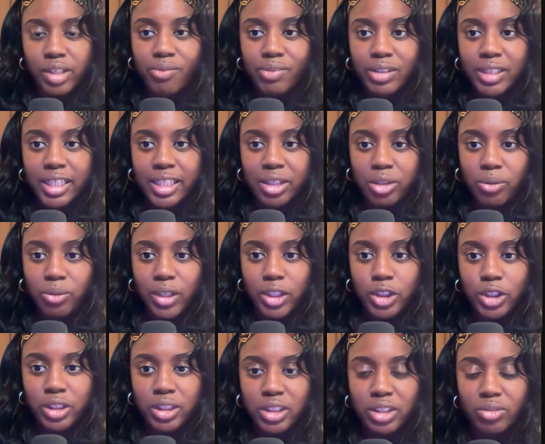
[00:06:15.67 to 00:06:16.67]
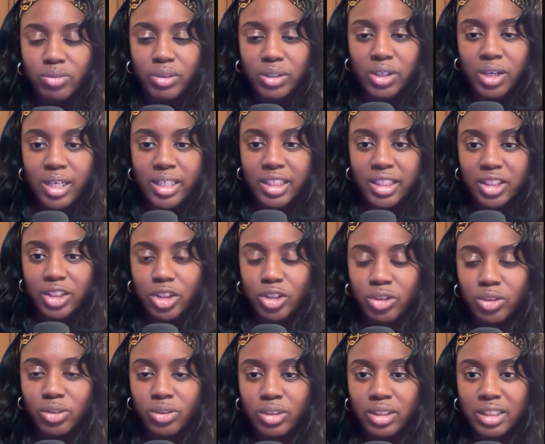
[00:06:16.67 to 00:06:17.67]
related questions regarding
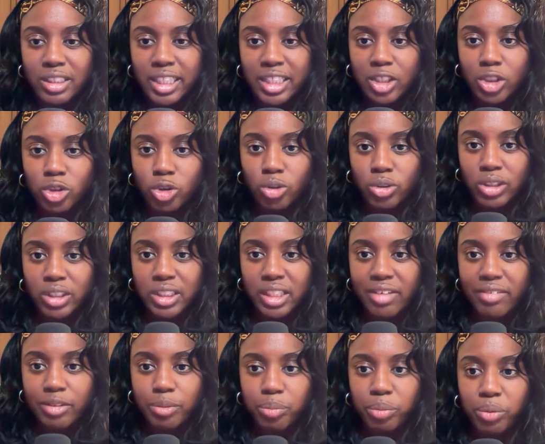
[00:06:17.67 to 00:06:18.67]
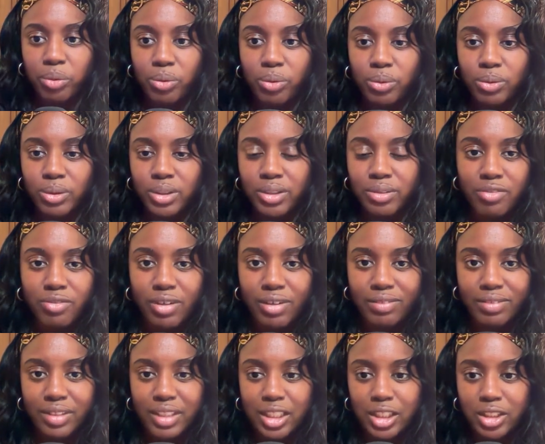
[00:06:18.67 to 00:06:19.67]
to the data sources that was pulled
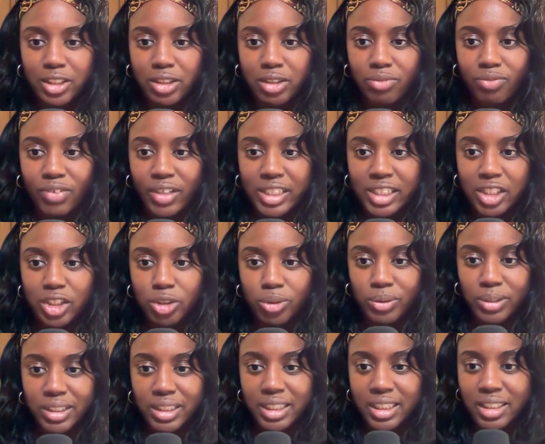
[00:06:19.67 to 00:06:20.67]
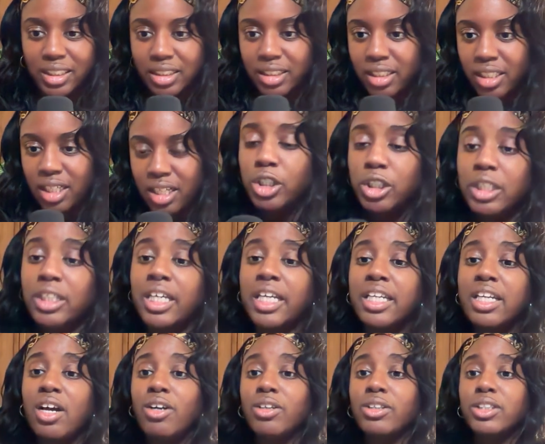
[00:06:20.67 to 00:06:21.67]
from these various sources. You
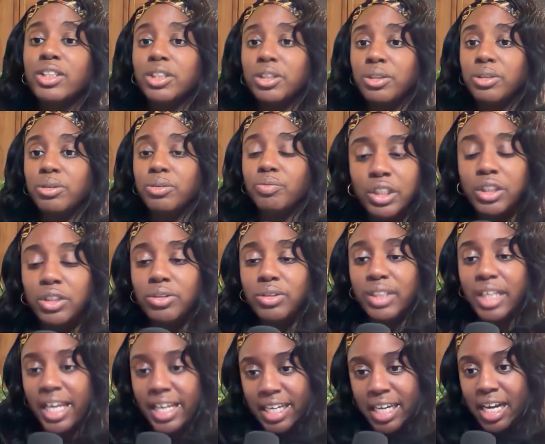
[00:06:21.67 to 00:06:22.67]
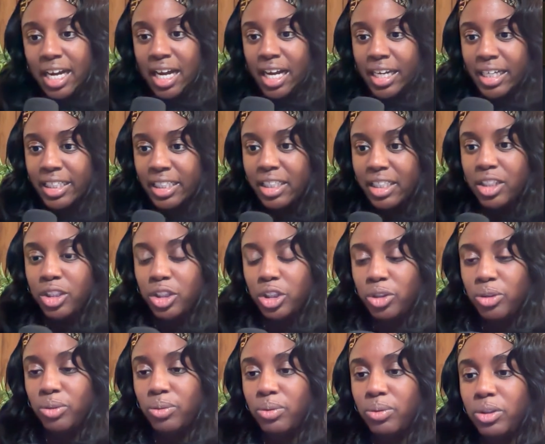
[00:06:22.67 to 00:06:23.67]
can also use AI
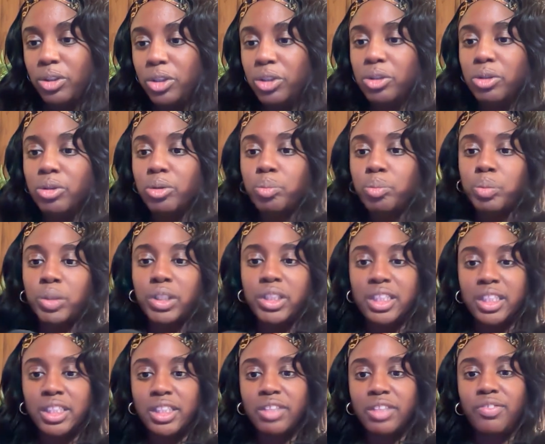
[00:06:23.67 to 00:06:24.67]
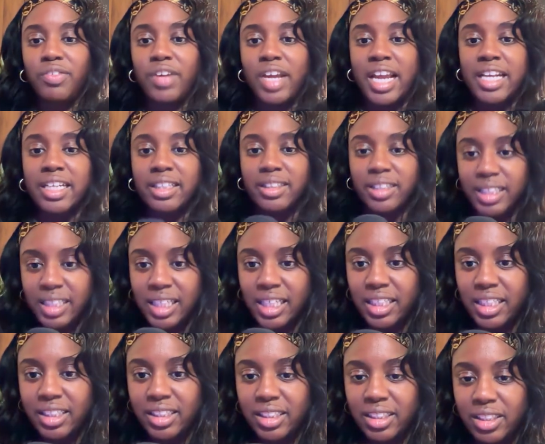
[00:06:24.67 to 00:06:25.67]
to do predictive
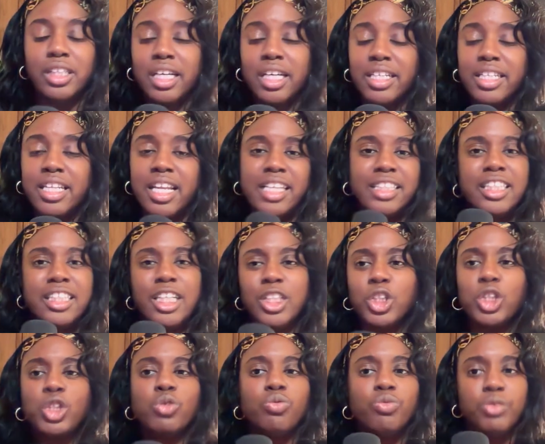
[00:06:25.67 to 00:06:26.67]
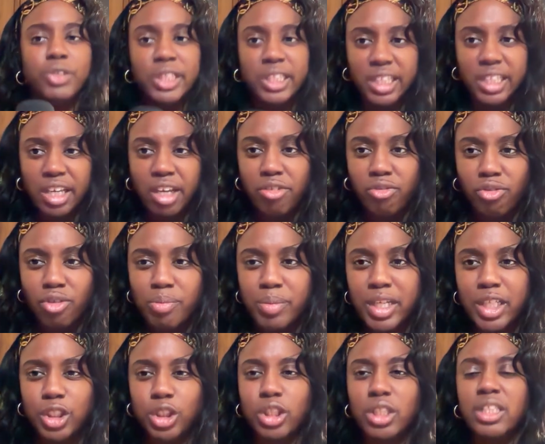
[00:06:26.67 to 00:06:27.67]
analytics. And it's not just reading
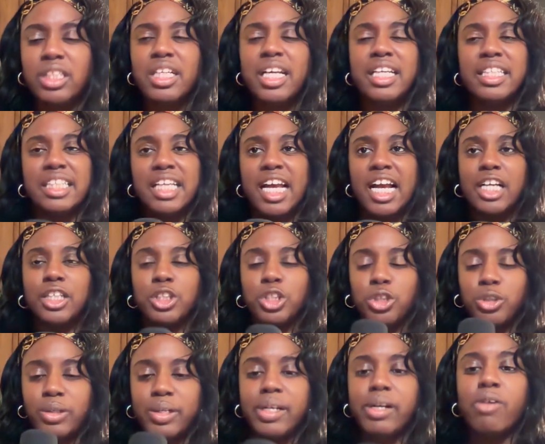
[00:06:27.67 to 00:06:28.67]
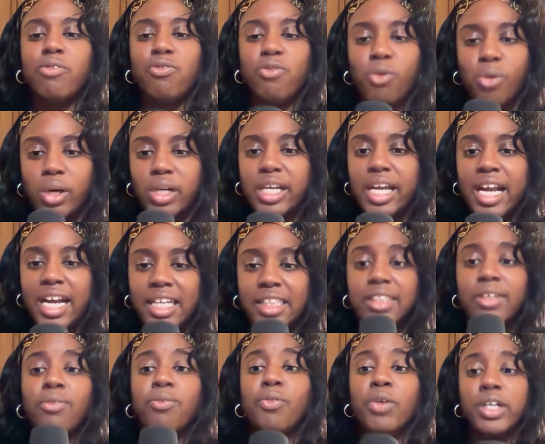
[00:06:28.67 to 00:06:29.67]
information, it's actually creating a forecast
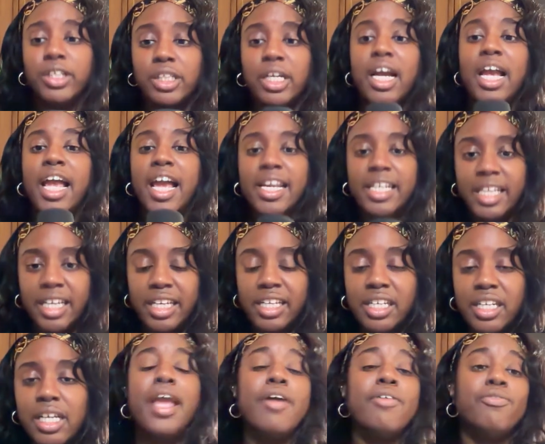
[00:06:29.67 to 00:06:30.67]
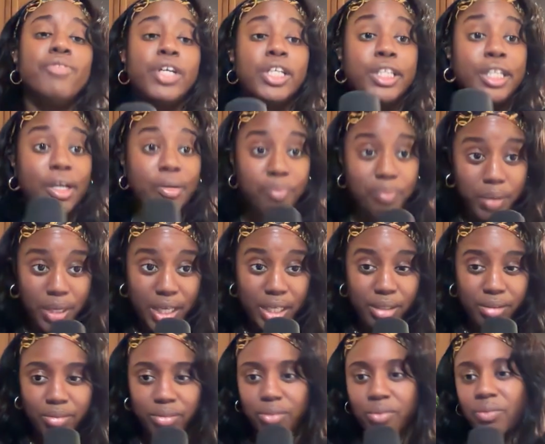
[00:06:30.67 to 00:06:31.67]
of where you're headed and where you have
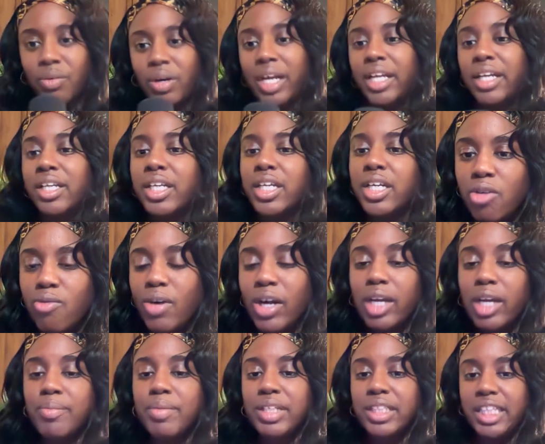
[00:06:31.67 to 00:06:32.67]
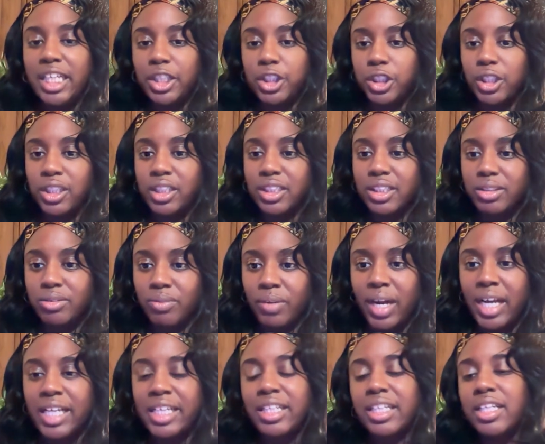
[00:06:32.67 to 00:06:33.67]
been, right? Recommendations,
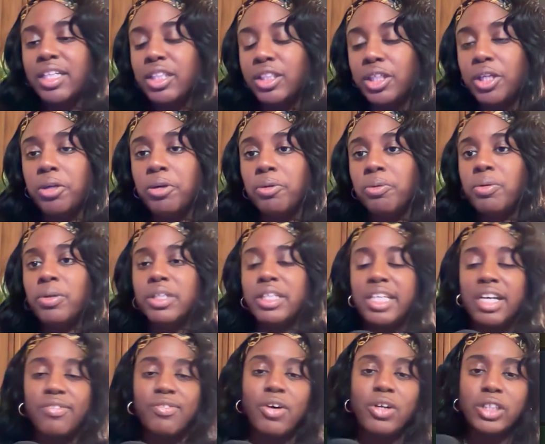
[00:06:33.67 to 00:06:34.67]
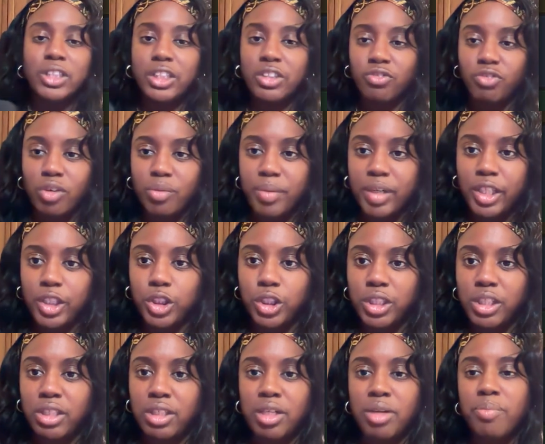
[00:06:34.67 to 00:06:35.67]
right? So you have all this
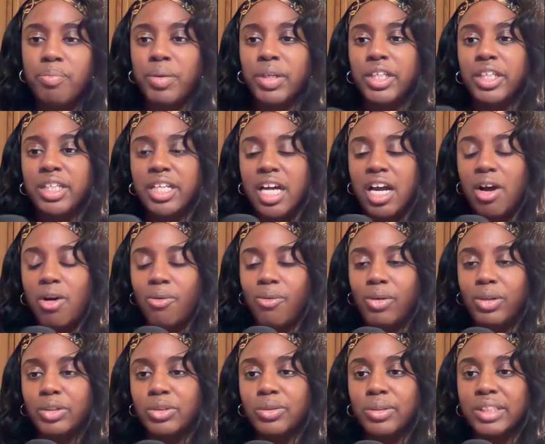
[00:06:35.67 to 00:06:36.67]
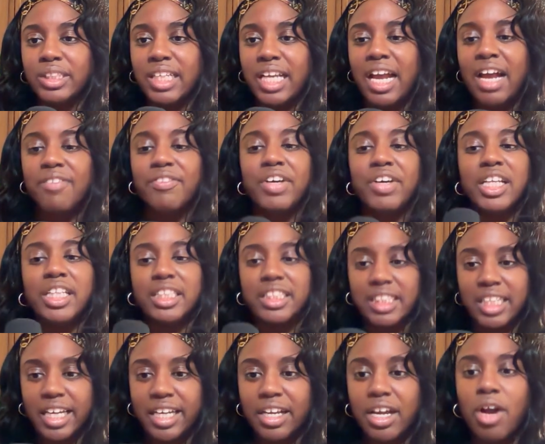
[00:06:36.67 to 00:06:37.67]
information, but you're not always going to have
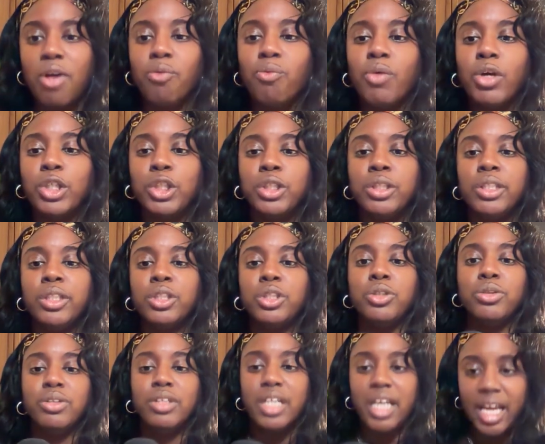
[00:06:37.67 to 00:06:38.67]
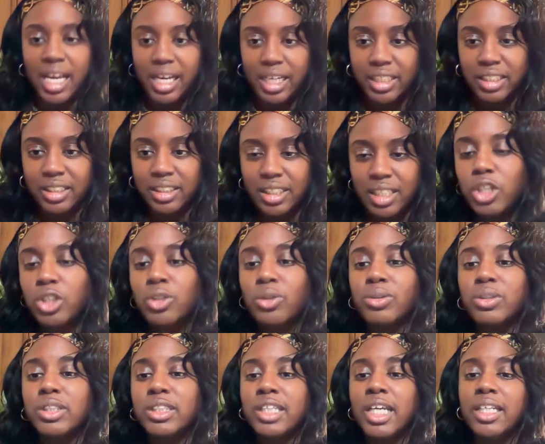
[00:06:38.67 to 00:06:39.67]
insight of what you need to do next. So
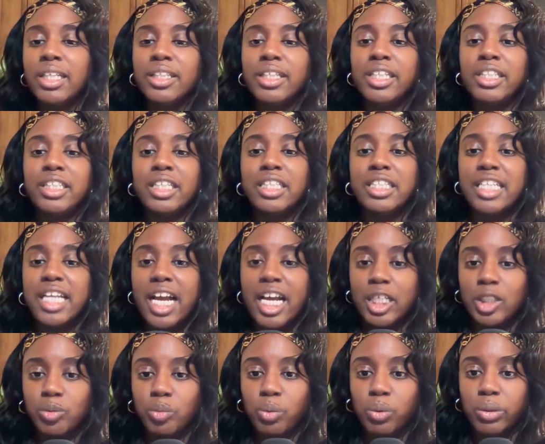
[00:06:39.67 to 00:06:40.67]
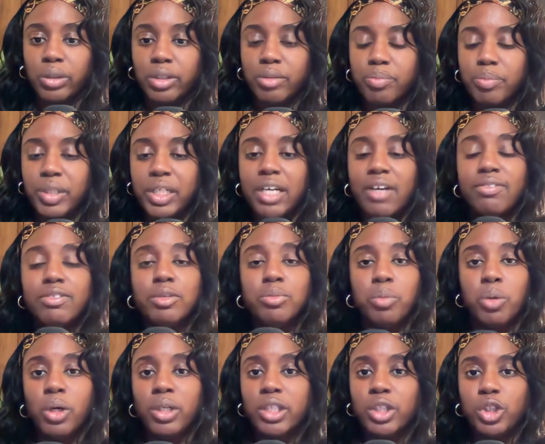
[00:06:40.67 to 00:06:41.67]
suddenly your dashboard becomes
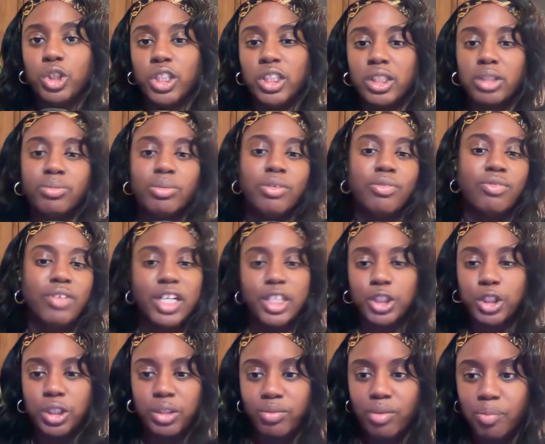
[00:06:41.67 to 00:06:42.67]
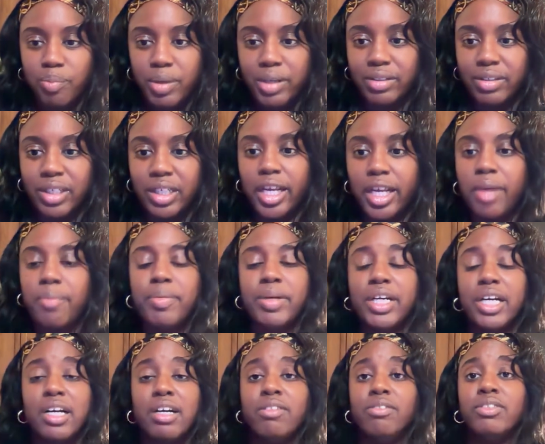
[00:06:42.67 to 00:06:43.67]
more than just a reflection of a mirror. It
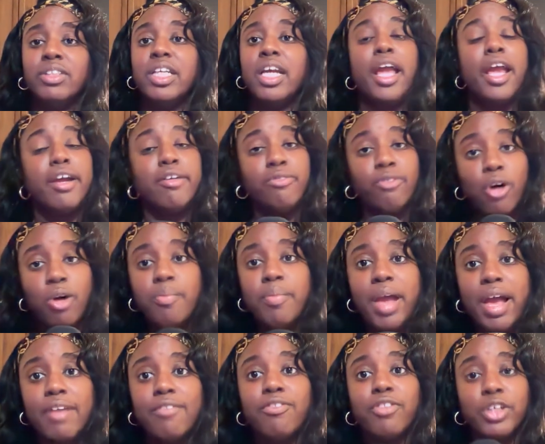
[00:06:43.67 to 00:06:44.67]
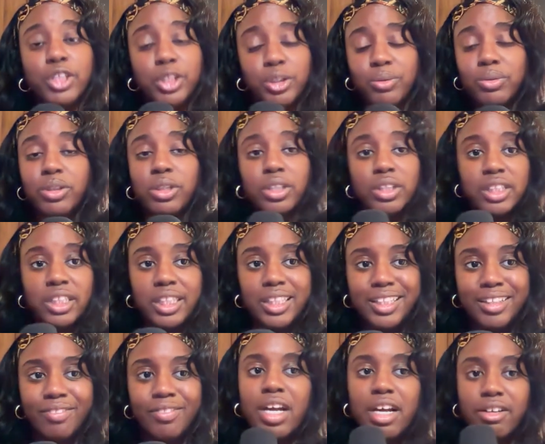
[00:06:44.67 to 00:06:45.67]
becomes a roadmap for you and your
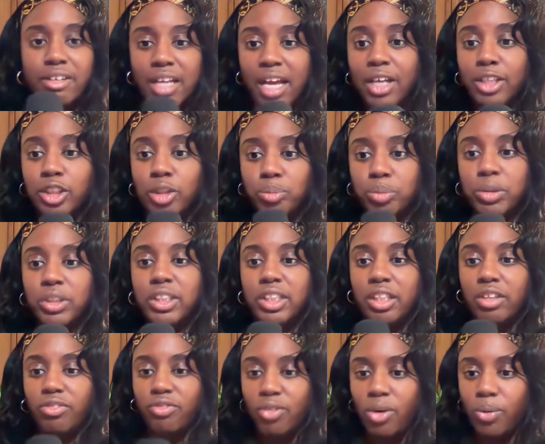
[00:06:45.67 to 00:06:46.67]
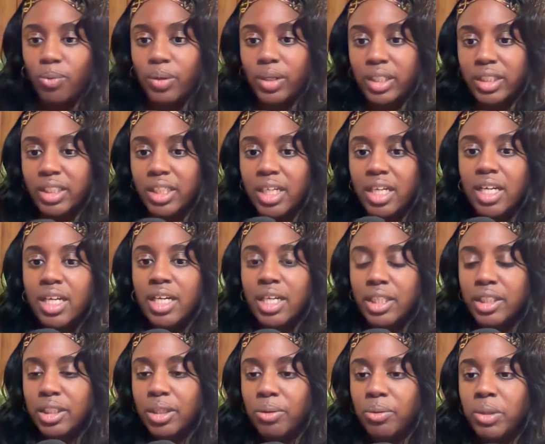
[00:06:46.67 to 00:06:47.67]
team on how to proceed forward.
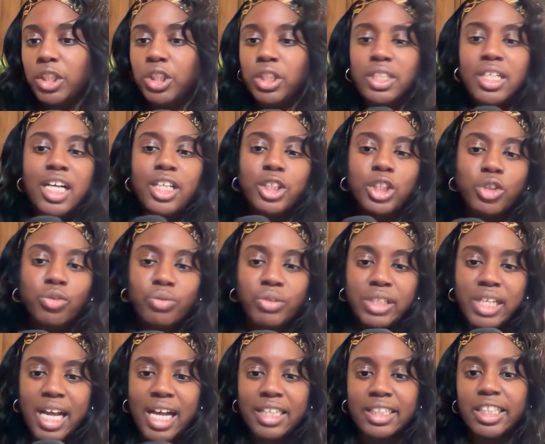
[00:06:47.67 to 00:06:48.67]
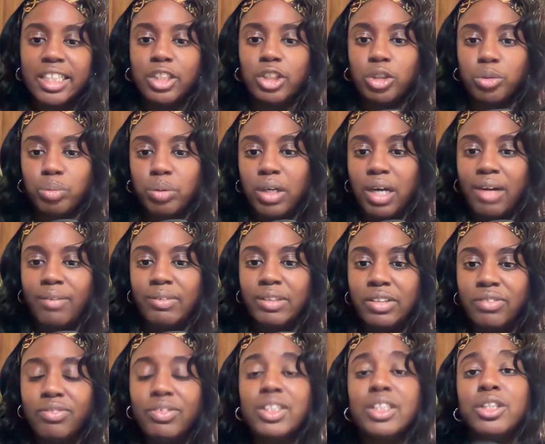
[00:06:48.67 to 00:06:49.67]
So you're not just reacting to
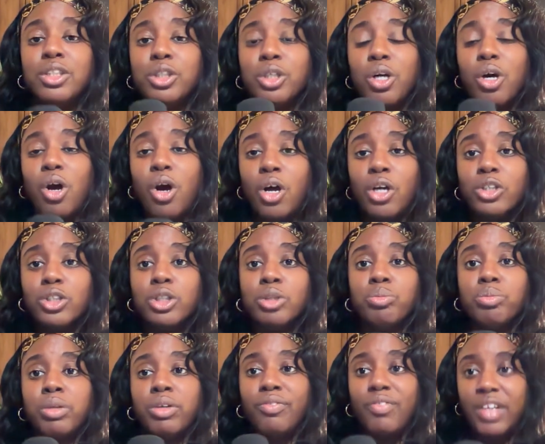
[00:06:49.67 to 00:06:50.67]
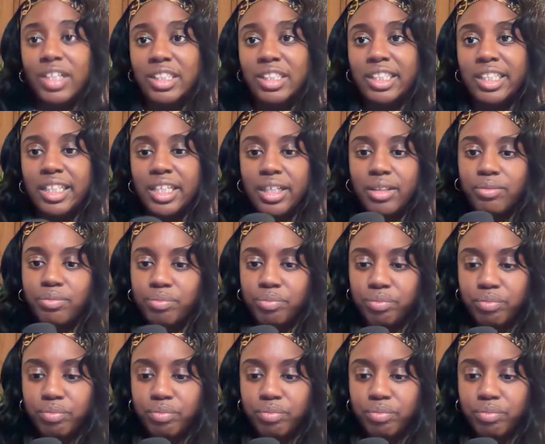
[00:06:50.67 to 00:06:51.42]
problems, you're also preventing them.